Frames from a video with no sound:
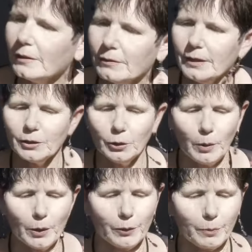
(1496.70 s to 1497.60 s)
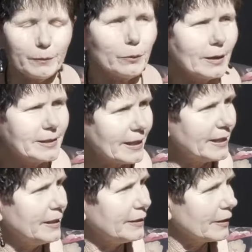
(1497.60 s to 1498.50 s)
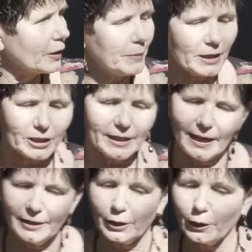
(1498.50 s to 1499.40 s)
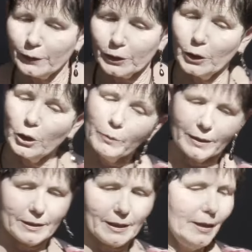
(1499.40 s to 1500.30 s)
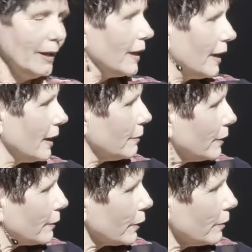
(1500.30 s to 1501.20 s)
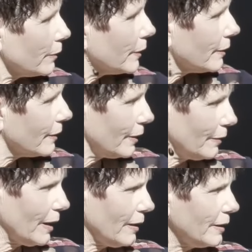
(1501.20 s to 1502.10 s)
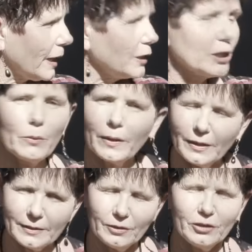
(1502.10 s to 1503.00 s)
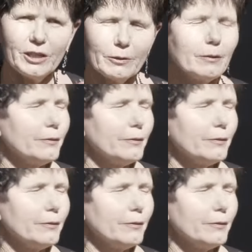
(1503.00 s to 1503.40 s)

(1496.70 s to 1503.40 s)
Thank you both. Before I say anything, I'm actually handing over to Helmut from Ngāti Toa, the chair of